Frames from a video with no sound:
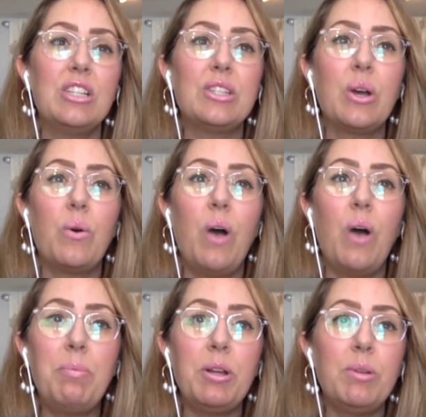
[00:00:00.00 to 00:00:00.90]
So
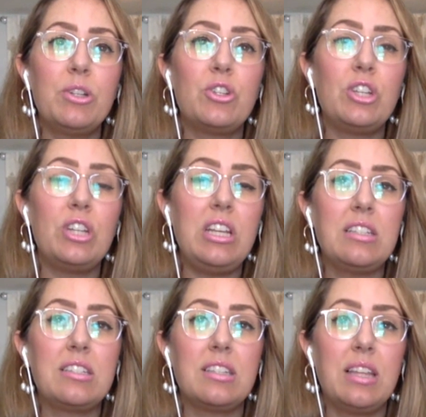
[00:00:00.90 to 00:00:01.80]
I pretty much
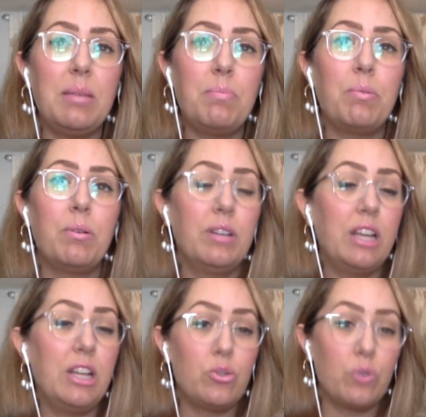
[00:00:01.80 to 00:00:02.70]
eat, sleep,
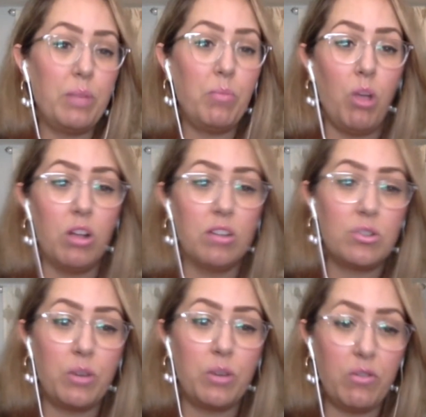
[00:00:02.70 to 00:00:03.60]
and dream
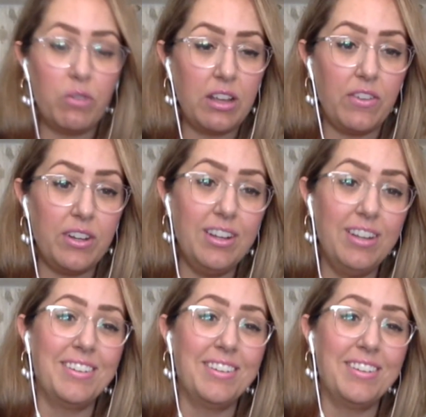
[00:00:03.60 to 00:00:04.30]
walls 24 7,